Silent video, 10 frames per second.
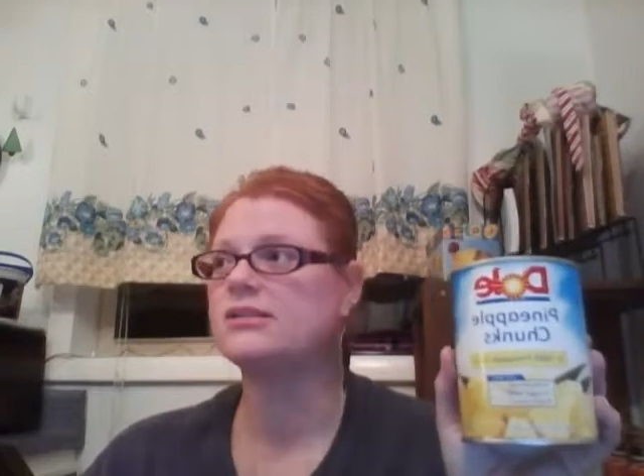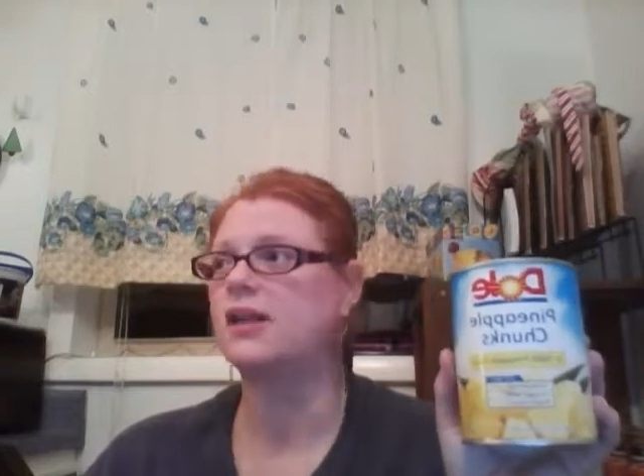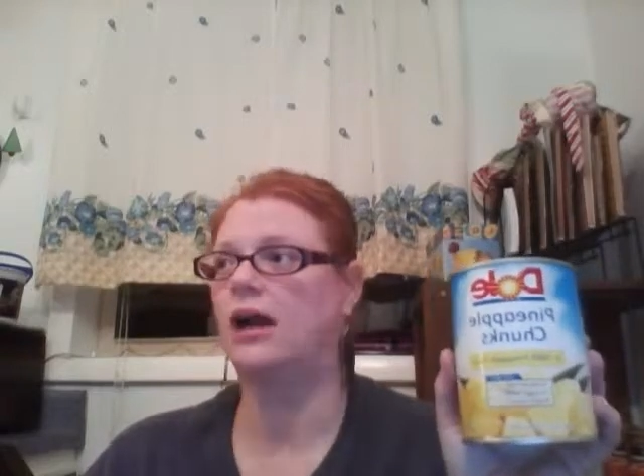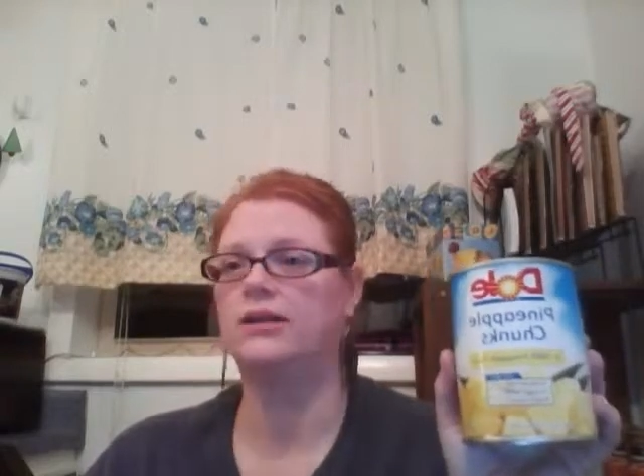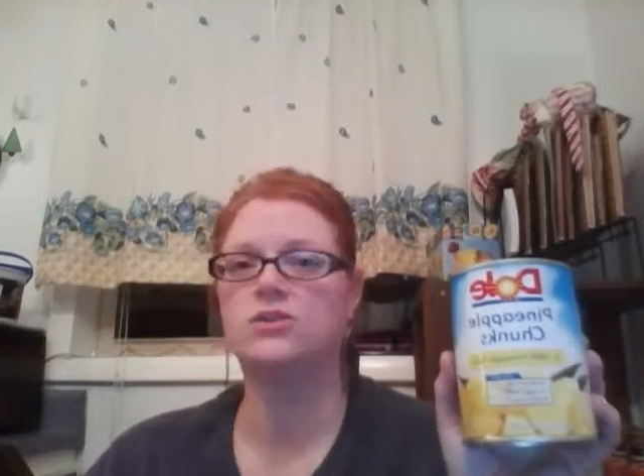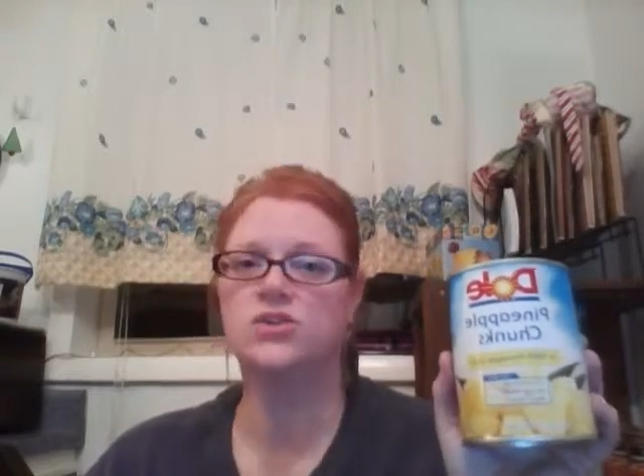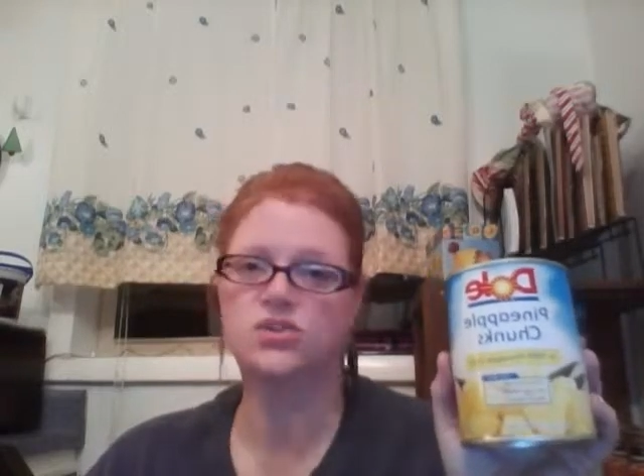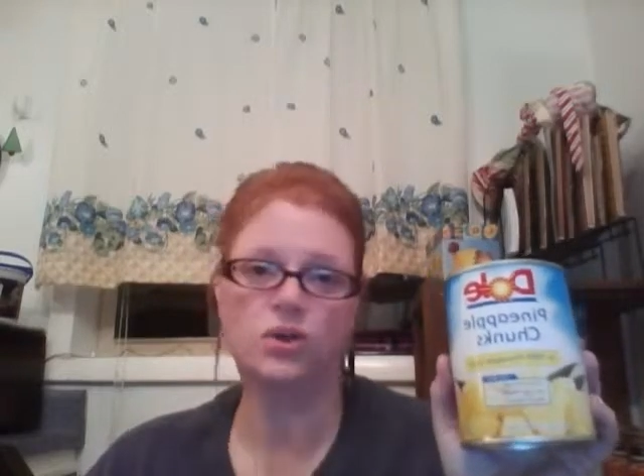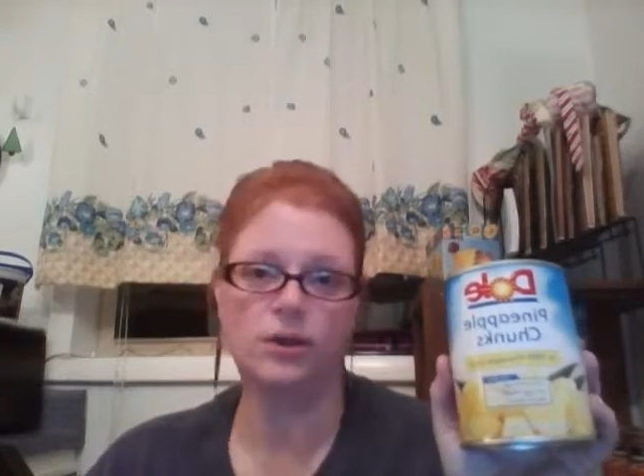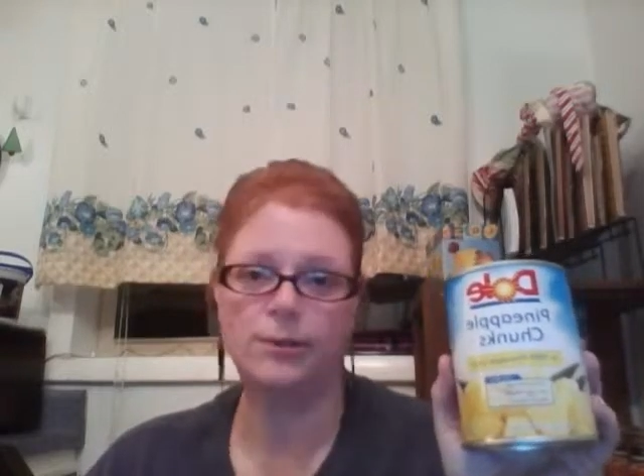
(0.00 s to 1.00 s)
It's not in
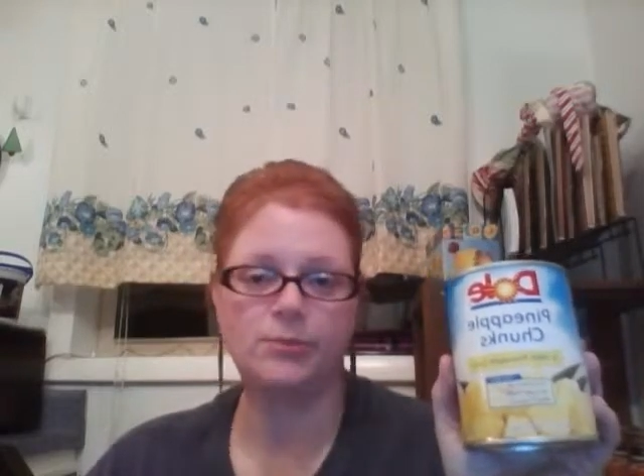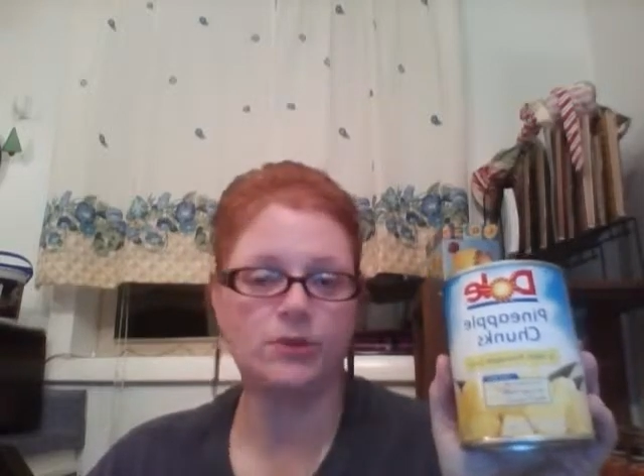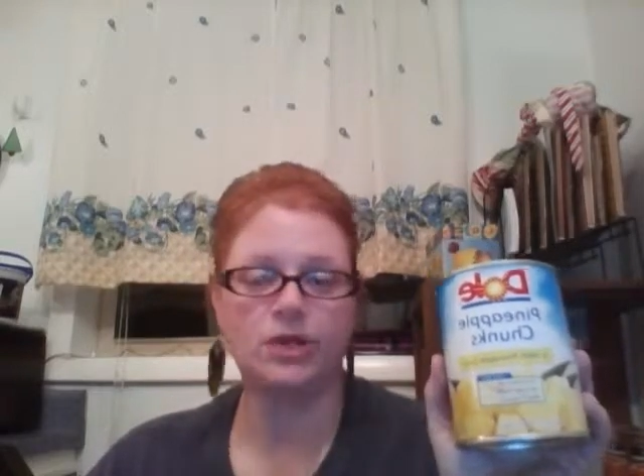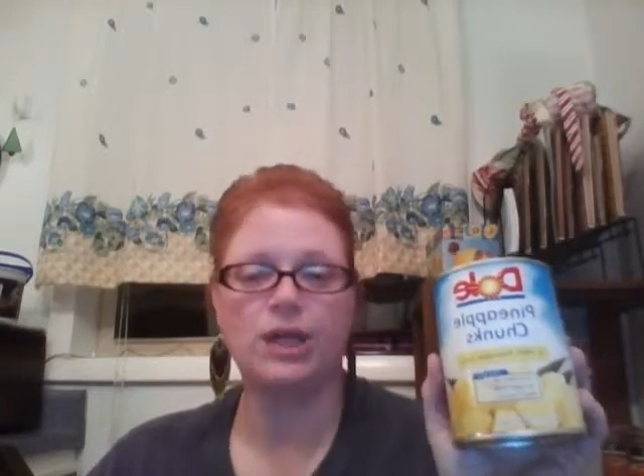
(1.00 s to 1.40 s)
syrup or